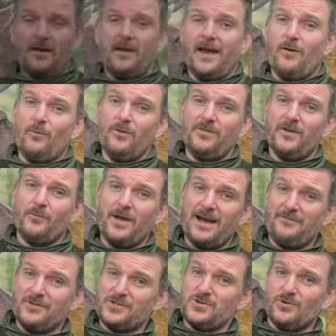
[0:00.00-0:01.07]
Now, one thing we
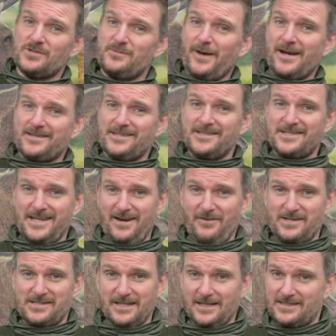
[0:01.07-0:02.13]
haven't talked about in
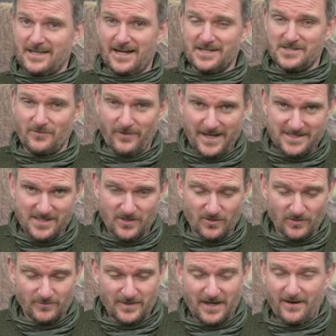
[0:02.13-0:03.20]
serious detail is the
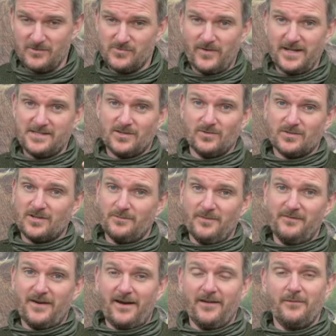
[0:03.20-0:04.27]
reticle. Now, that reticle can
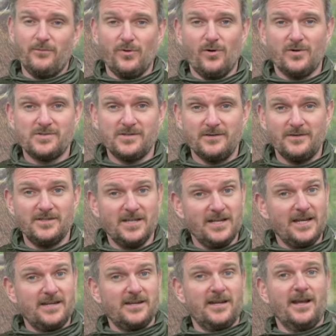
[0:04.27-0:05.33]
be very important. Do you
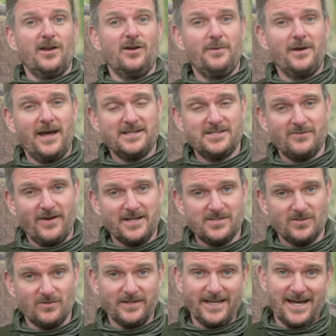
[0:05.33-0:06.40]
need an illuminated
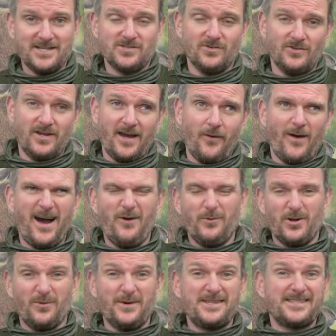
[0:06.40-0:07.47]
reticle, yes or no? I
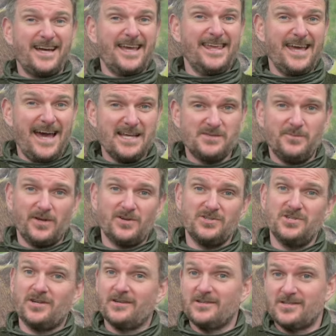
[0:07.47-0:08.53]
would always say yes,
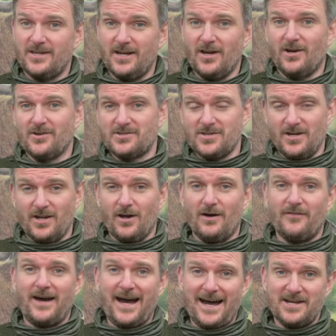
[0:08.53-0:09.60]
because you can turn it on, turn it
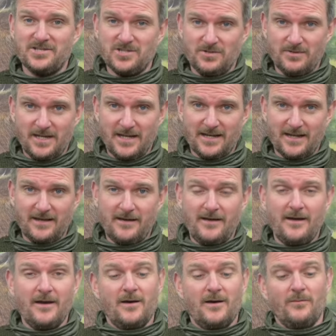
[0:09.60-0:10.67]
off as you need it.
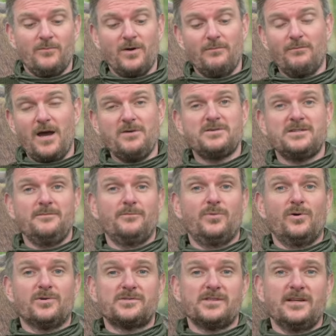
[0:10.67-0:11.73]
But most
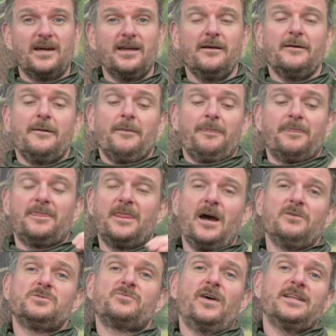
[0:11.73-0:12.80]
importantly,
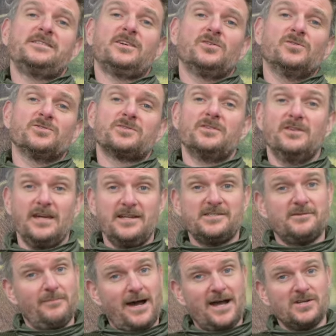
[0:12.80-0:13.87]
those reticles need
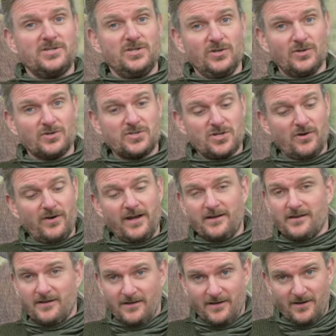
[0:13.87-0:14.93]
to match your
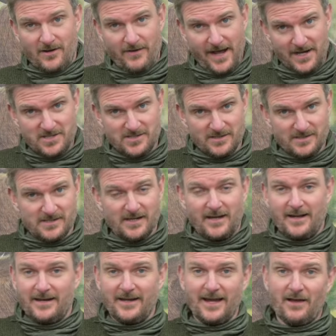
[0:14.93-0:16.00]
turret corrections.
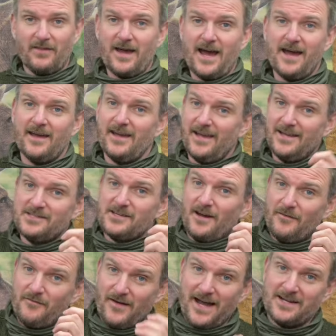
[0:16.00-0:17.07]
Now, that is
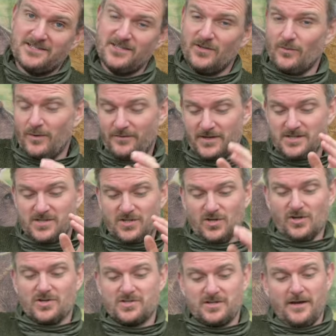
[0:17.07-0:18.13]
a factor that we've
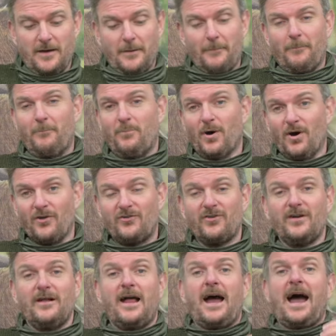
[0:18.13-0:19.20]
discussed, but
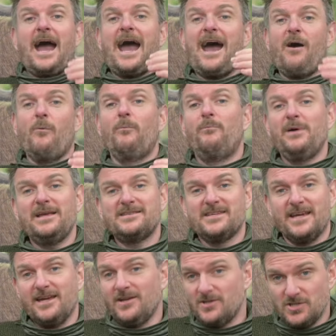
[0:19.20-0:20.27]
how
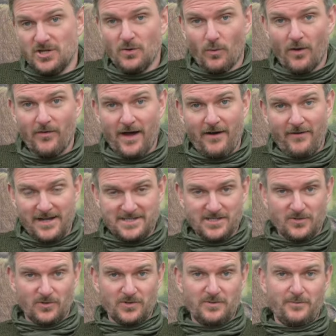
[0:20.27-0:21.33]
busy do you want that
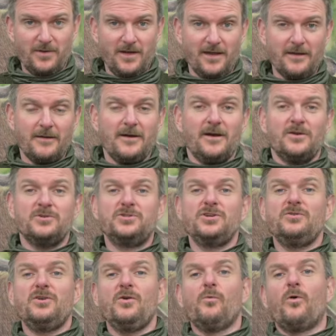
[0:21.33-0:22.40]
reticle to be? Do
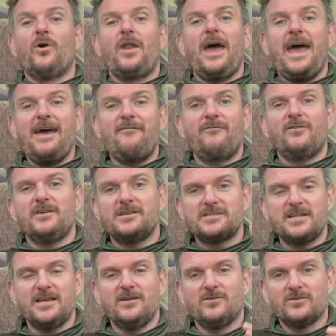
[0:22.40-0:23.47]
you want every
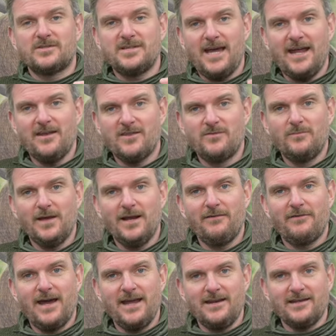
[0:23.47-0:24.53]
single 10th
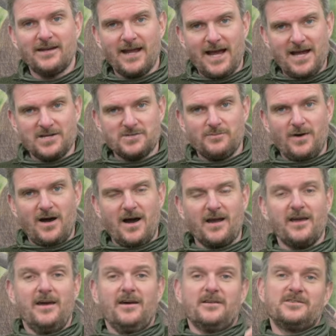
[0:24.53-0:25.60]
milliradian hash
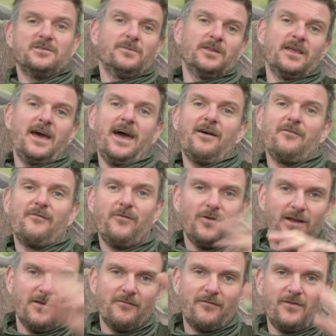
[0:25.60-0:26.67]
mark to be there
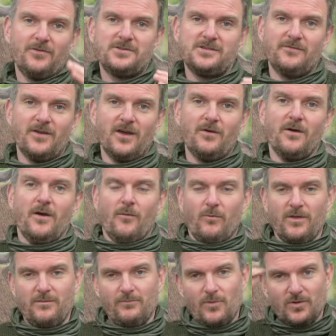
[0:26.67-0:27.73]
fully in front of you
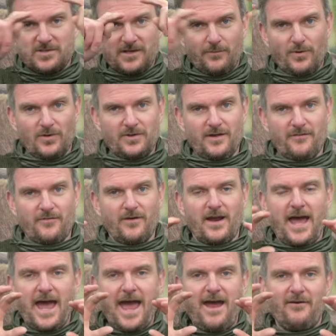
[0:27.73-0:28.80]
with multiple different
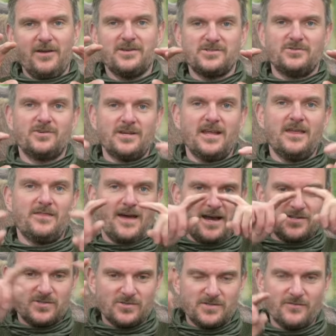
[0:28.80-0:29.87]
areas underneath
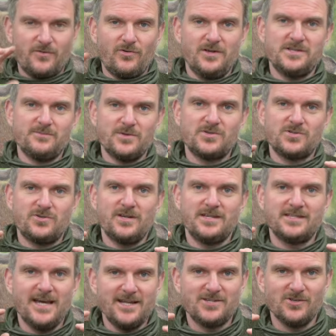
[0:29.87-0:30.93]
that sort of Christmas tree
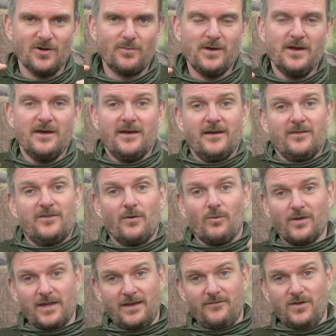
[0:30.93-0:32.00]
setup that
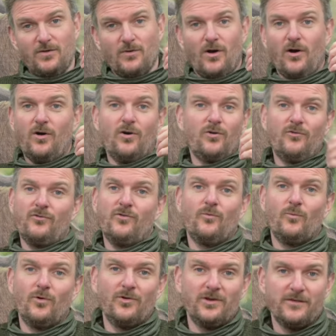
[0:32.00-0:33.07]
will give you
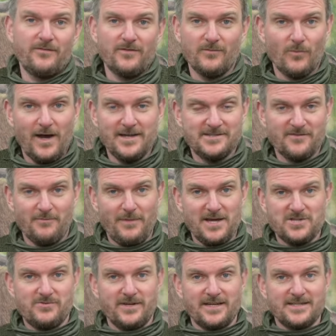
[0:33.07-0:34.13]
101 different ways of
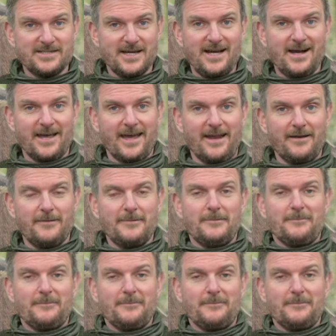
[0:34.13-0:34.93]
measuring a target?